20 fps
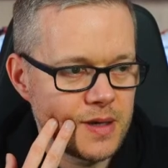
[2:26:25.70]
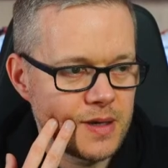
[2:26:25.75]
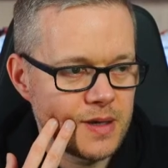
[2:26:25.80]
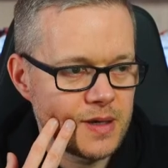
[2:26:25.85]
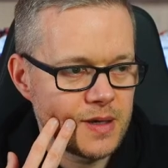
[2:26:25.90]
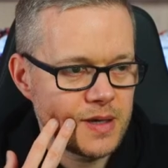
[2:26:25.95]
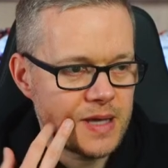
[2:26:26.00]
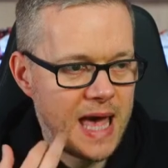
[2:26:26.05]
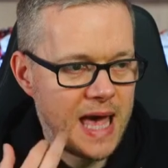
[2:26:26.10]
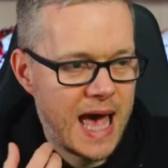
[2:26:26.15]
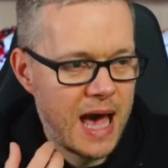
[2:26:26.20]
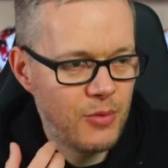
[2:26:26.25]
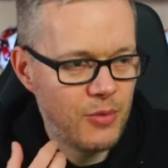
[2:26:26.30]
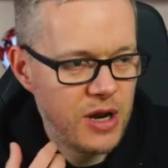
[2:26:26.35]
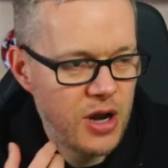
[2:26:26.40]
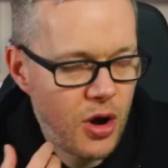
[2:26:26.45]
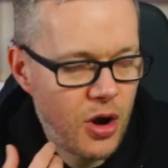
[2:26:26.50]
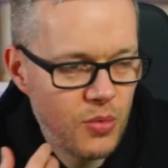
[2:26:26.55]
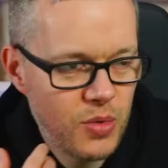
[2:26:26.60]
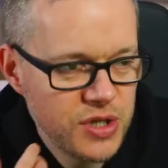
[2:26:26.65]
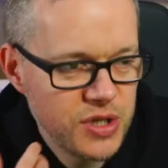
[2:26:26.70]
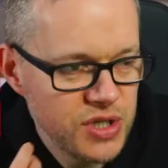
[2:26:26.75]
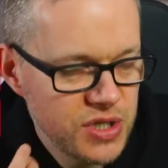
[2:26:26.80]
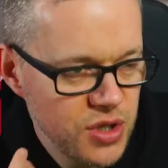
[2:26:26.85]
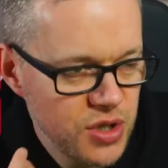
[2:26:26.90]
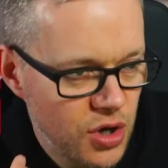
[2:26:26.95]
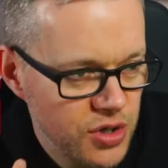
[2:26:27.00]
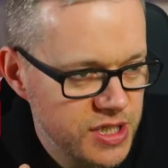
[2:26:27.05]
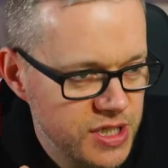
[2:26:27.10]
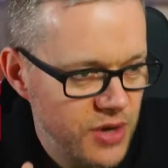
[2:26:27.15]
Yeah, we're not. We're just
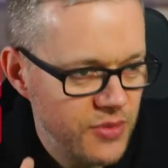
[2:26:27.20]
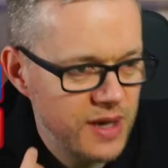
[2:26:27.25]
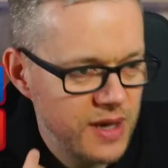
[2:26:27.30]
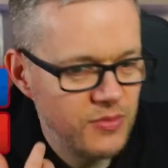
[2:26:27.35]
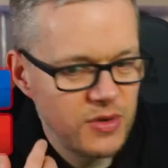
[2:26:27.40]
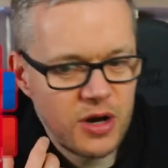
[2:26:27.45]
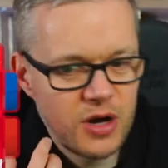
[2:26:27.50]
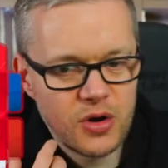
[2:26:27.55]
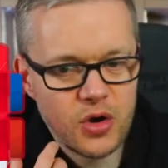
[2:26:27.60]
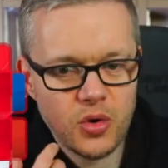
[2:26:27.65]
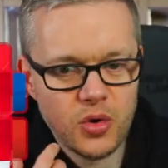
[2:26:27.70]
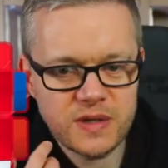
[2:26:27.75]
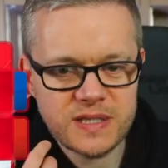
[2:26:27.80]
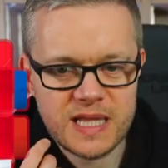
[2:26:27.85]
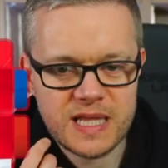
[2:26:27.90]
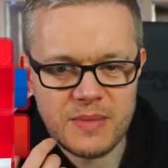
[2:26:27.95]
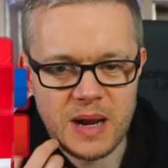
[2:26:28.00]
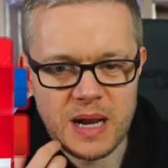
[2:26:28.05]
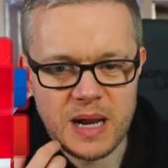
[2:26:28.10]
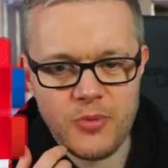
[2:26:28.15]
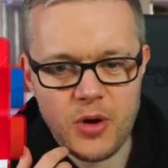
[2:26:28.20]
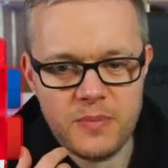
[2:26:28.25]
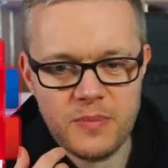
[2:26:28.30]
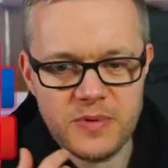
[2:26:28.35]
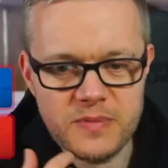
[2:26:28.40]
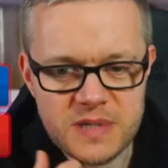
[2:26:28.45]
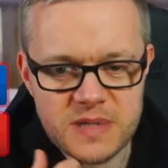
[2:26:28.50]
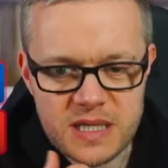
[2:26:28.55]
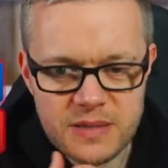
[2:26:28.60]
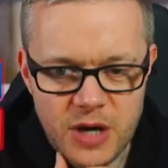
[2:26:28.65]
not doing. We're not causing them any
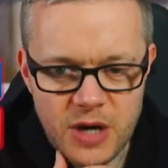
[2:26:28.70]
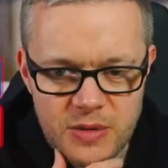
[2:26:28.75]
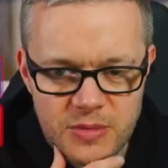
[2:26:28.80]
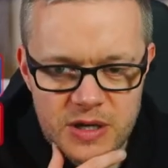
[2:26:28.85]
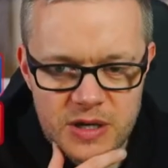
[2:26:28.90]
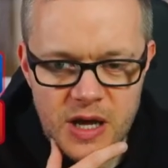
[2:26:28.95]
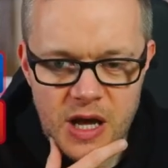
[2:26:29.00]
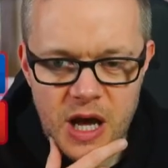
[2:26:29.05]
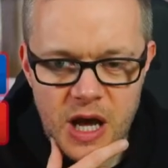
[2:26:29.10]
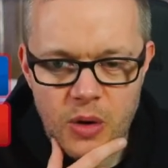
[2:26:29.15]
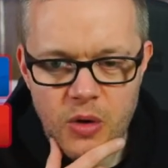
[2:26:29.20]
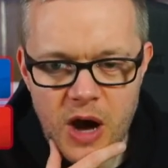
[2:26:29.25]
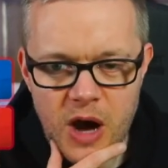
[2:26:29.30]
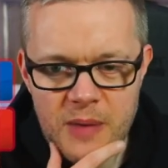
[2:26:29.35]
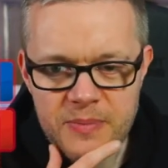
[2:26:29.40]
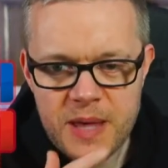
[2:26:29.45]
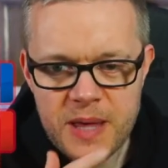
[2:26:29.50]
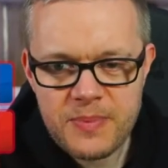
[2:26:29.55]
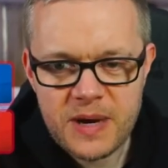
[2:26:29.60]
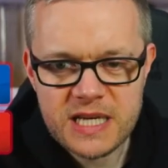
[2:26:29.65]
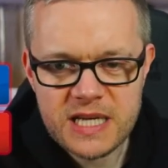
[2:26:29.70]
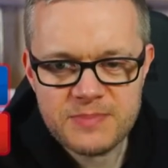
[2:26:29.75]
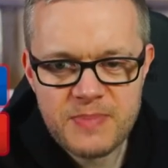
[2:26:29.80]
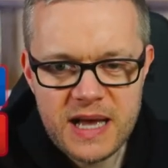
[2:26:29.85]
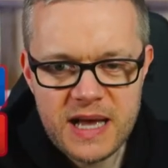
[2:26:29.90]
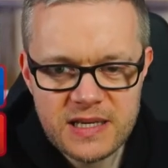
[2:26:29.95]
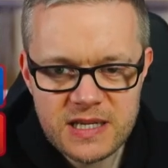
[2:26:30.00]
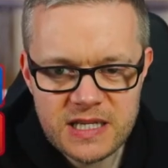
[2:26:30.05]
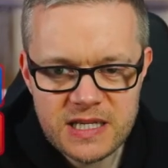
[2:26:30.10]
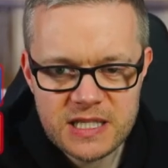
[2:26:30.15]
problems at the moment. Why are people
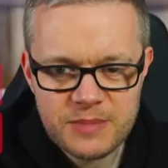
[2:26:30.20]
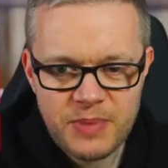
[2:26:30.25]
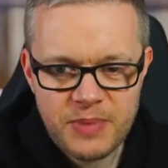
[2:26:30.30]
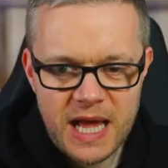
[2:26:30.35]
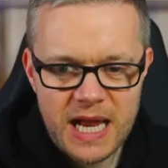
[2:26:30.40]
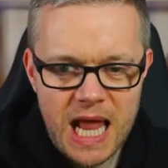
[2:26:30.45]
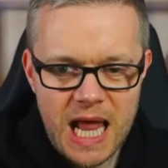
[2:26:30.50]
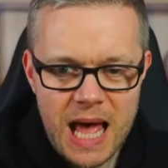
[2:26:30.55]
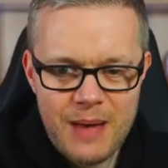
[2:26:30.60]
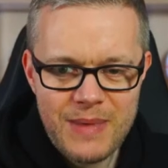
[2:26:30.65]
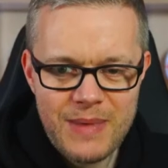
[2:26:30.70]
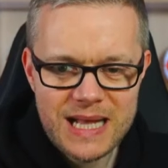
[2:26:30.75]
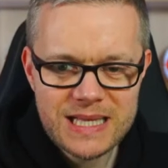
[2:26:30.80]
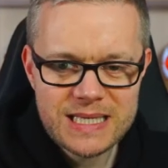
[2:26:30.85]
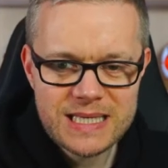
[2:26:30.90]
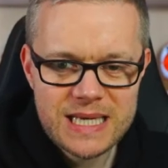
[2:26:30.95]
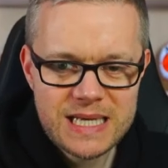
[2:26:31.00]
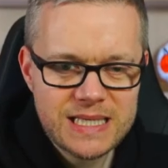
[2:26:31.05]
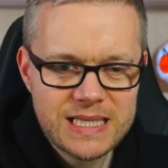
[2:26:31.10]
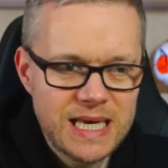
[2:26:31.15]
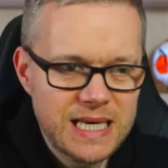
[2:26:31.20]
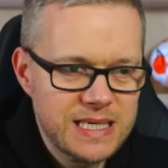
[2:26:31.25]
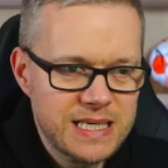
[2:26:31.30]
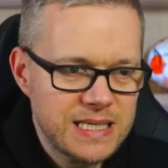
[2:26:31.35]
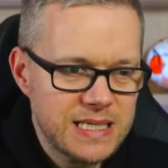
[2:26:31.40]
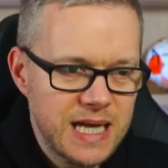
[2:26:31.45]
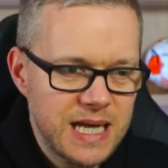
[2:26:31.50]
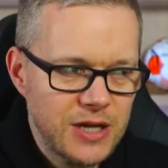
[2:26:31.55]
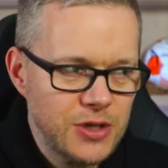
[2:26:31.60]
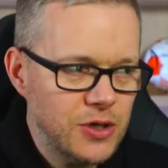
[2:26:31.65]
expecting us to play like Man City? Says
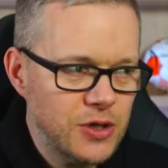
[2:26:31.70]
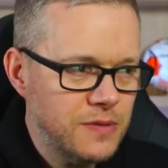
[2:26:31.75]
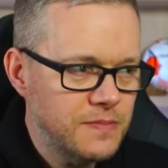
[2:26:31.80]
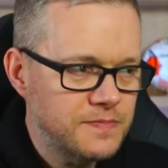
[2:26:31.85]
Daniel.